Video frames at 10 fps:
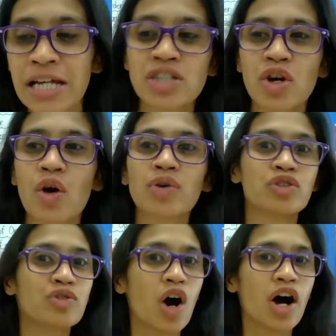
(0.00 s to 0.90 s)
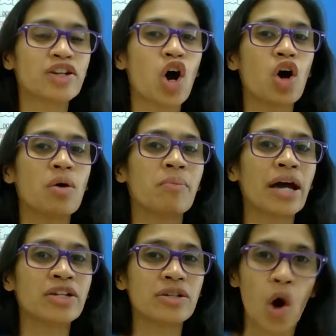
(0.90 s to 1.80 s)
So you all know
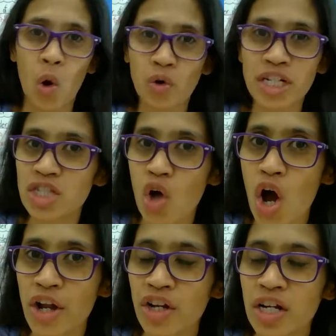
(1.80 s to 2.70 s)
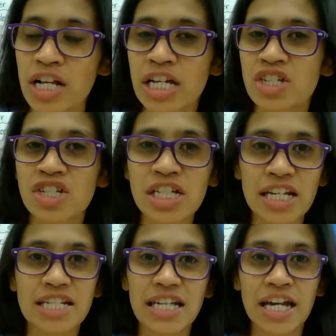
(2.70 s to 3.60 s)
my oldest daughter.
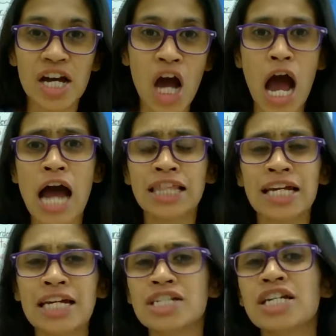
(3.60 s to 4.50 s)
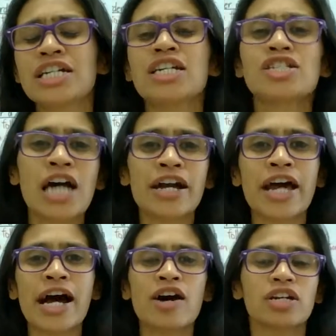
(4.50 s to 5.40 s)
She is in college. Shout
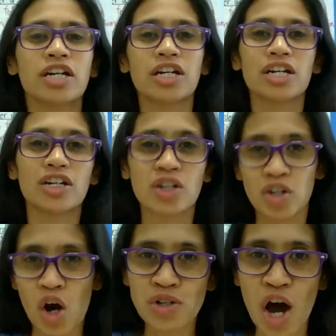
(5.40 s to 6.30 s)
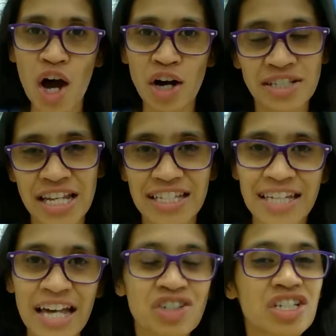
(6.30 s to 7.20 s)
out. Go Dogs.
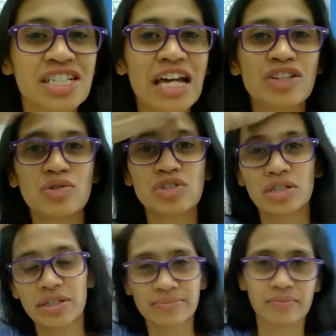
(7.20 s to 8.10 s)
Yes, she's at UG.